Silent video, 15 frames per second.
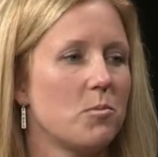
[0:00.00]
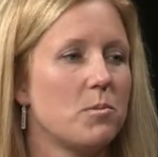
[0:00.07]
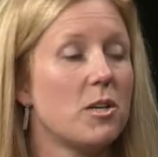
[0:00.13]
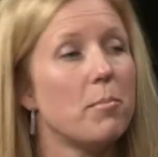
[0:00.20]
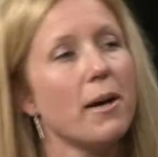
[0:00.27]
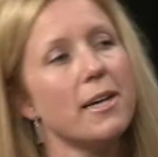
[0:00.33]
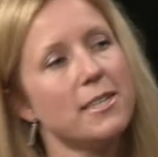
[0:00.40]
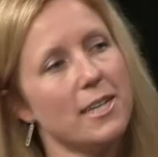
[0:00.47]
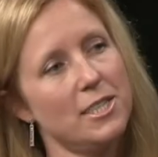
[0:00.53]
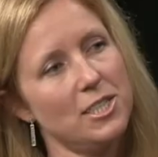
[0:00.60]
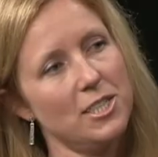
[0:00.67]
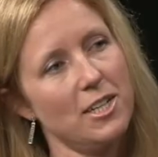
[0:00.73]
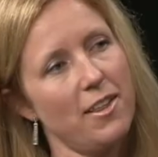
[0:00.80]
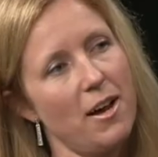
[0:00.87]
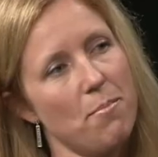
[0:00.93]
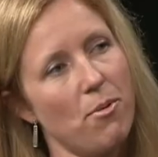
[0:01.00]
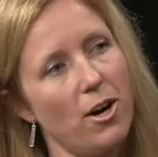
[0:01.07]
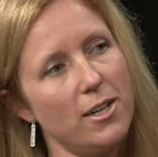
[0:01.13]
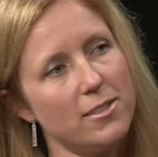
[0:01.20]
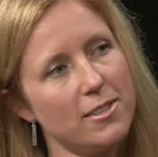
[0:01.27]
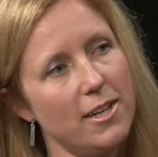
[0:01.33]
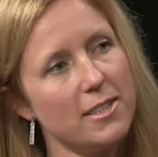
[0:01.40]
to pay attention to that
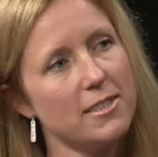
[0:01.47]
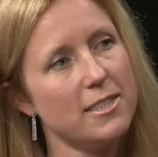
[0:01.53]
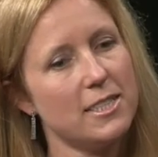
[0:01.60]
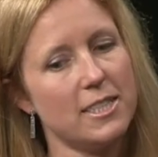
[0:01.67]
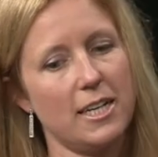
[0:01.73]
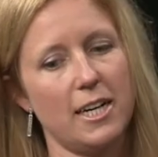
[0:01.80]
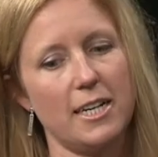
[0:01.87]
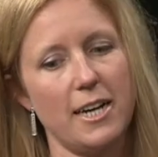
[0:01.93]
process and to mm -hmm.